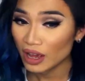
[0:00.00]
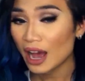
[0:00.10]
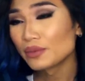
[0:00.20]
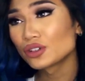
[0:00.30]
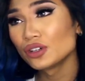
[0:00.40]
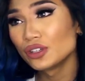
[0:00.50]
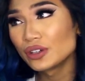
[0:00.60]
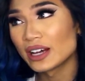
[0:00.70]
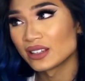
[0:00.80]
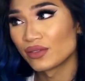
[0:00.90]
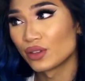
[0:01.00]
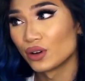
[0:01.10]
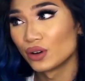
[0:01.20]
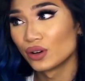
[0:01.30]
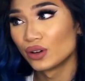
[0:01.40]
I'm sure you guys have
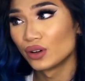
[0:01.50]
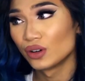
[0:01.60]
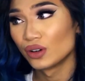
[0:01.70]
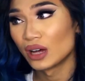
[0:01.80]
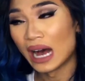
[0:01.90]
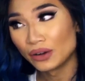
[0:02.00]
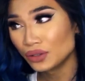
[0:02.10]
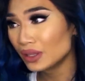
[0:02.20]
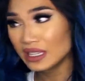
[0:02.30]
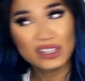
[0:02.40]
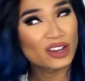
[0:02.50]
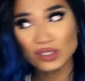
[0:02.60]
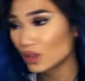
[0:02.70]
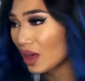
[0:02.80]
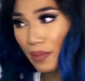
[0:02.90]
thought, how do these
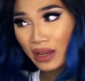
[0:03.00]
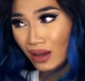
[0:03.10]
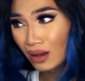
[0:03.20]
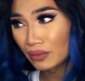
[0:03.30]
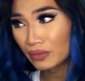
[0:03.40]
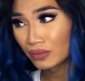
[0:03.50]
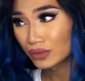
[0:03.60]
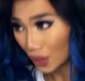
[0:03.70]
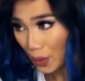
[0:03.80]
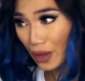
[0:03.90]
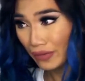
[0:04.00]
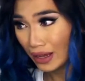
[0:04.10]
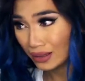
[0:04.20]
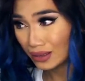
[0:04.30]
girls do their makeup? So perfect.